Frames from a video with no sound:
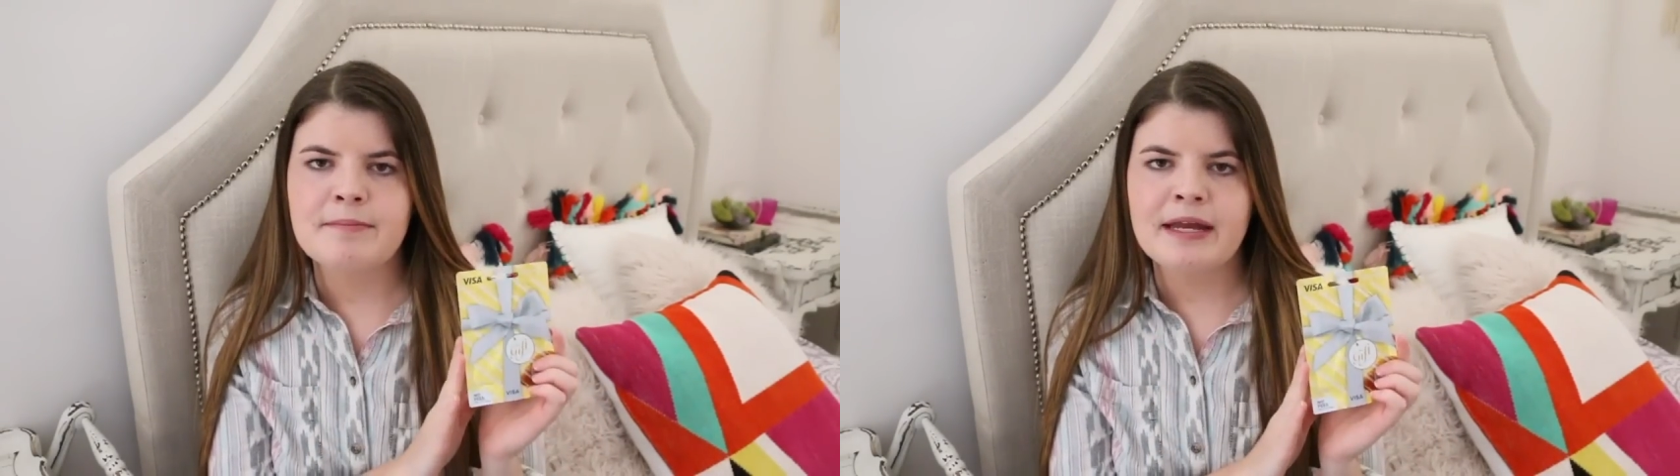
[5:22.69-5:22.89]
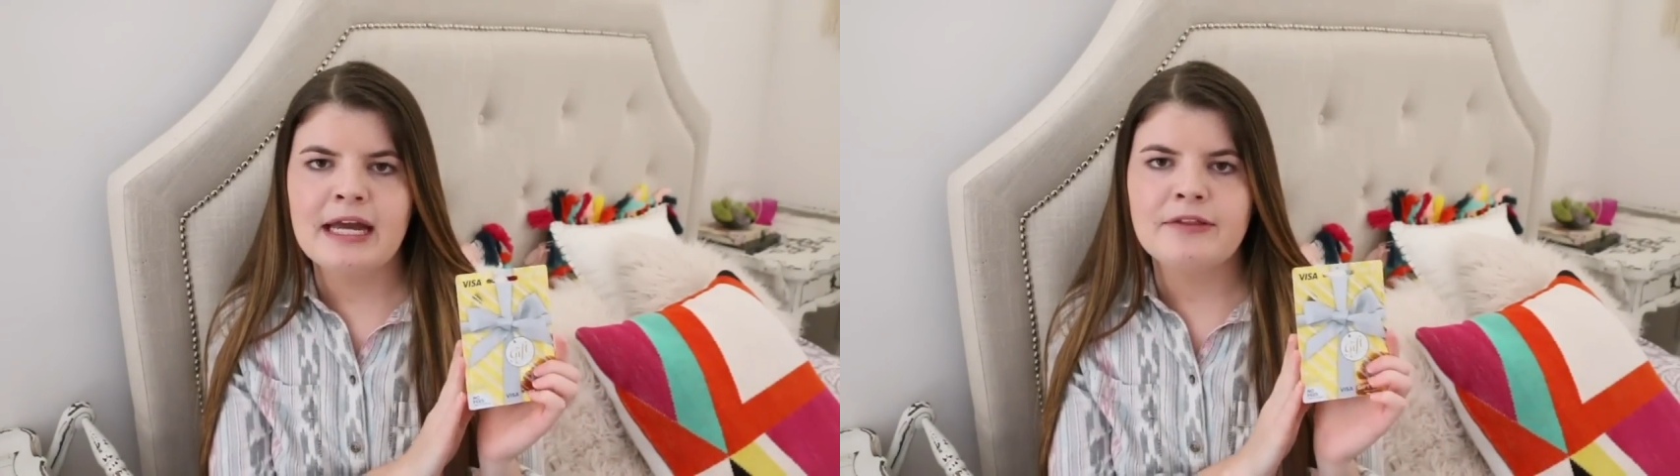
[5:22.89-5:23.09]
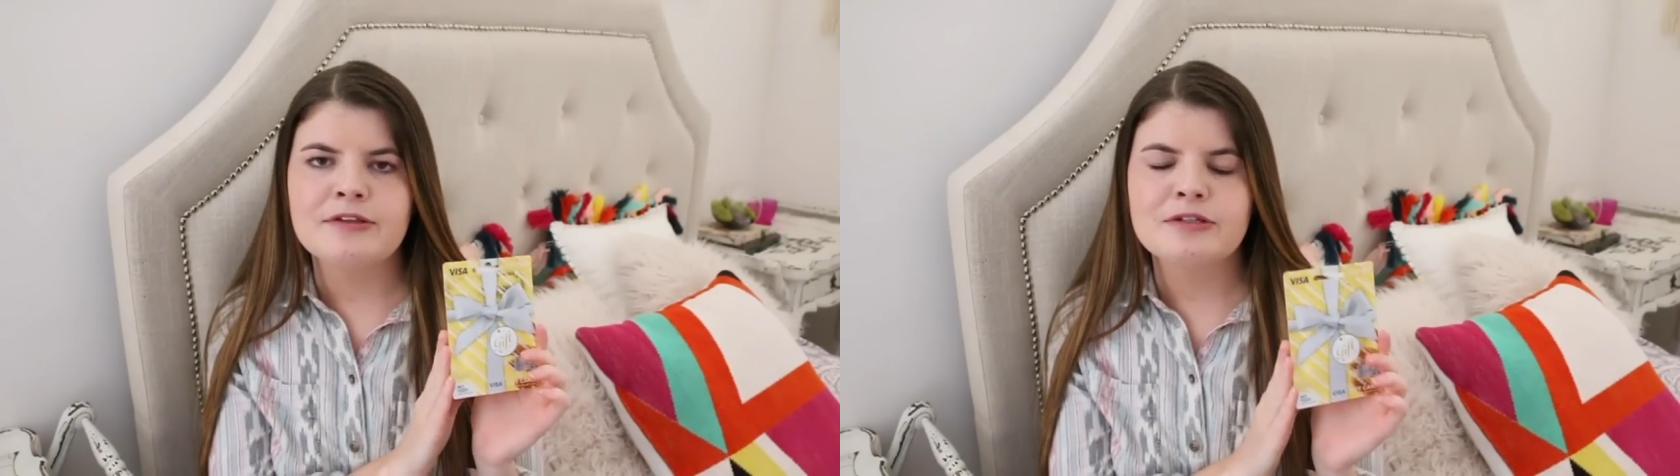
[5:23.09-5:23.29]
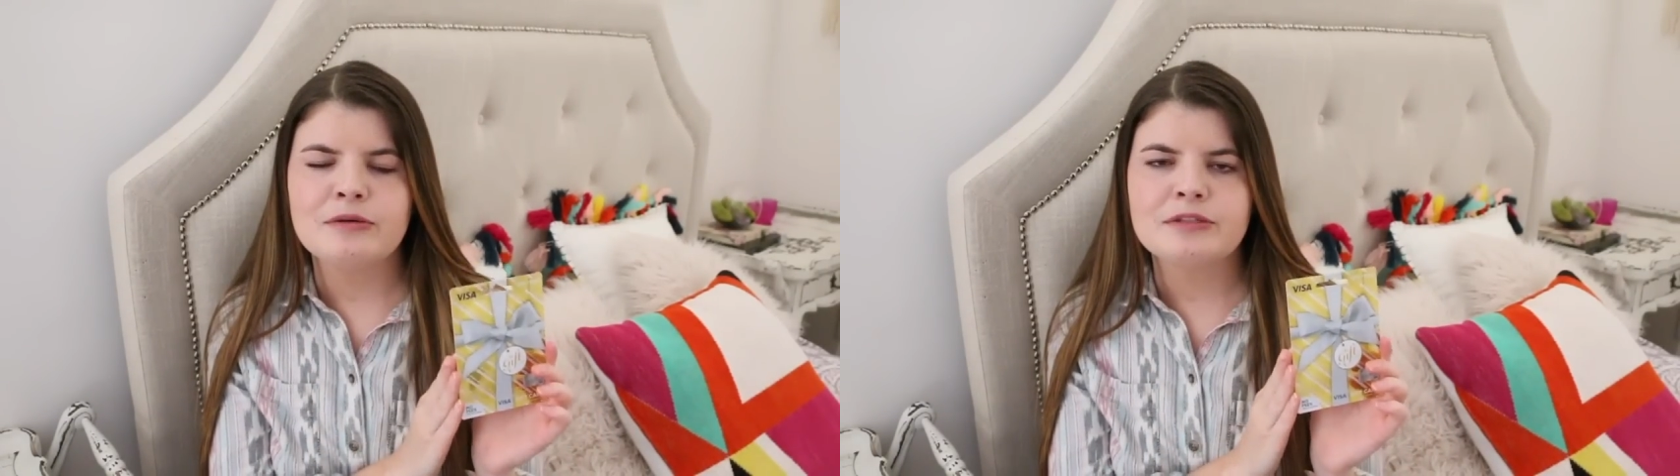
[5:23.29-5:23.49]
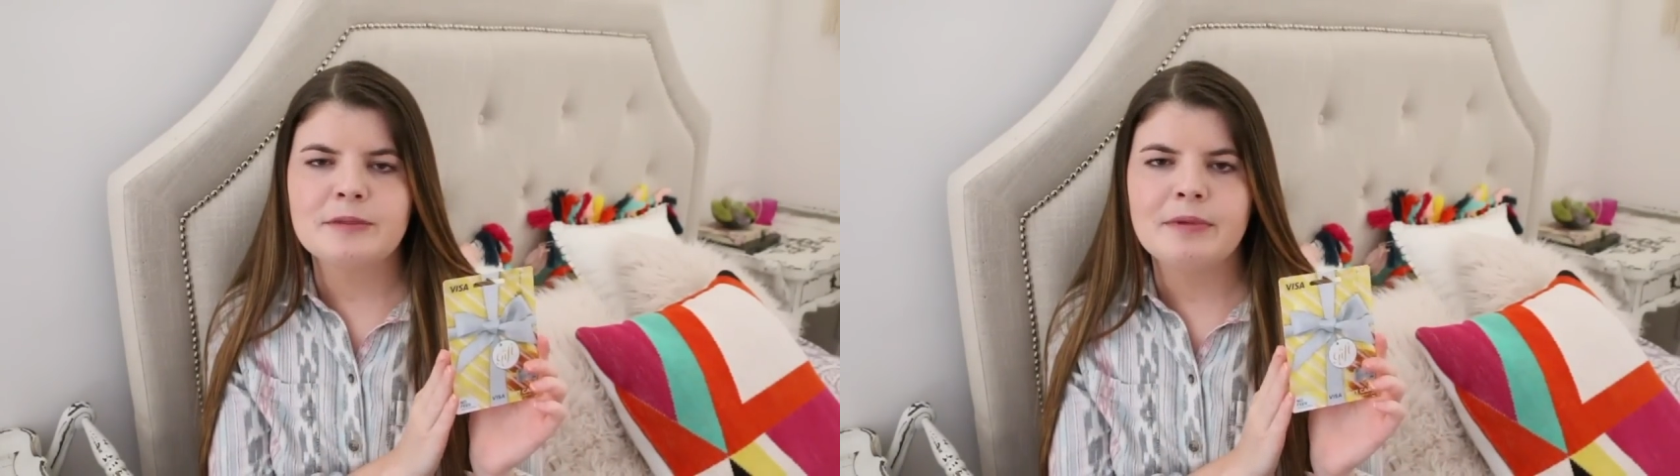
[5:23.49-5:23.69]
and pay out the
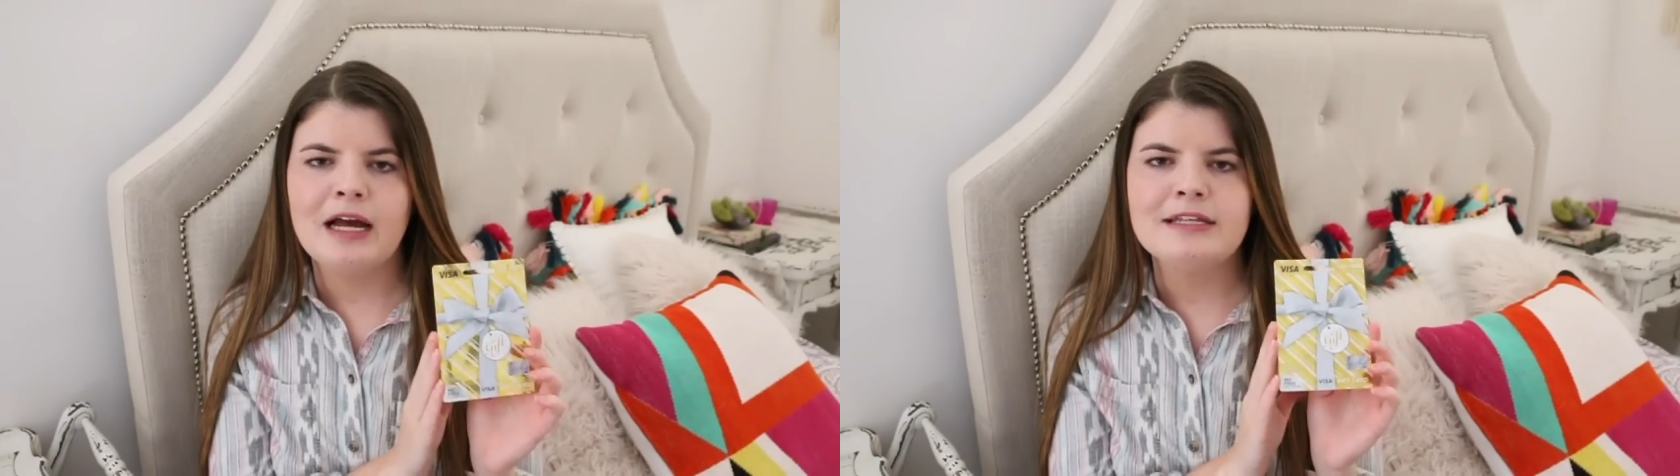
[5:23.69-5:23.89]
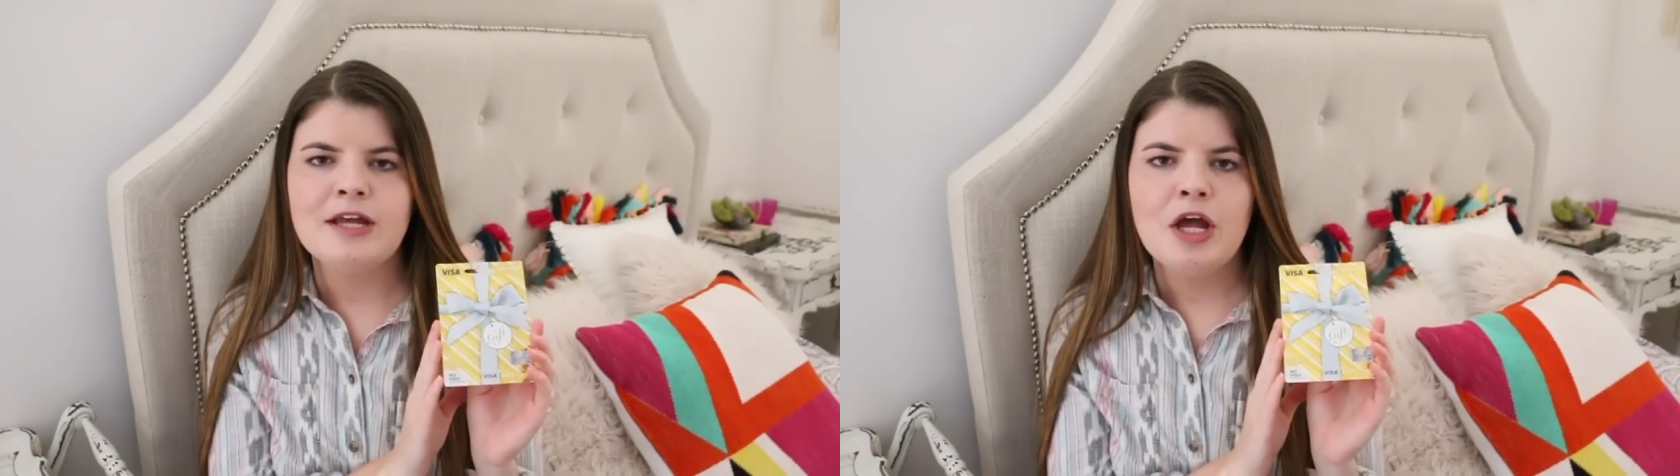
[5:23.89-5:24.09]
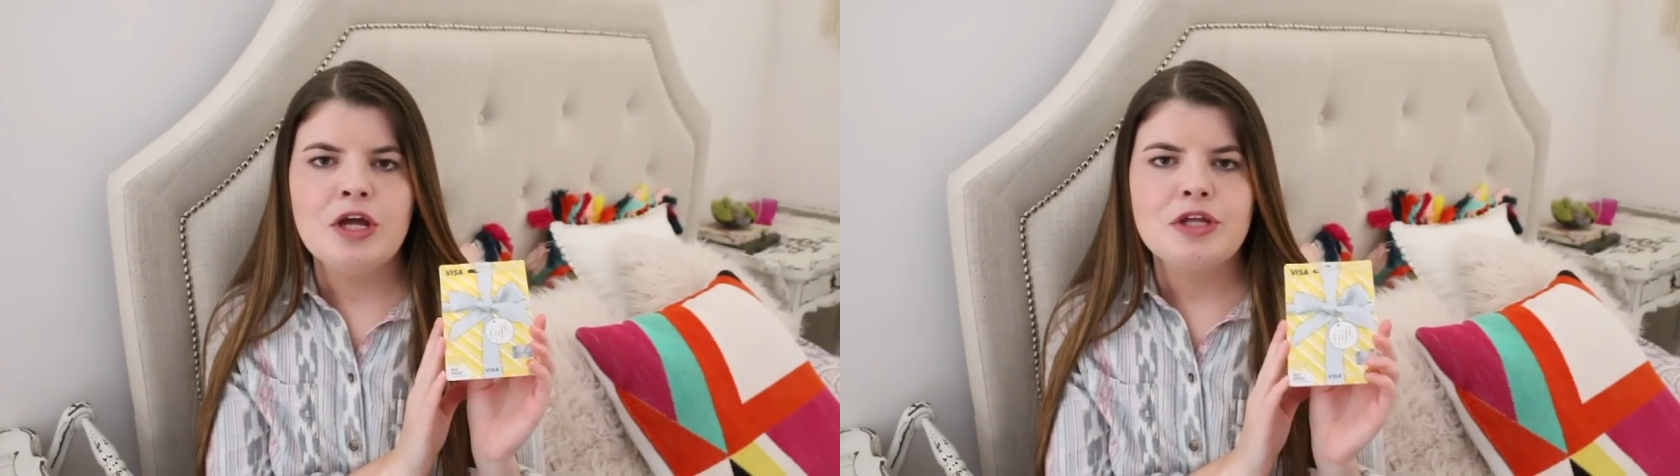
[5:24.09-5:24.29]
school supplies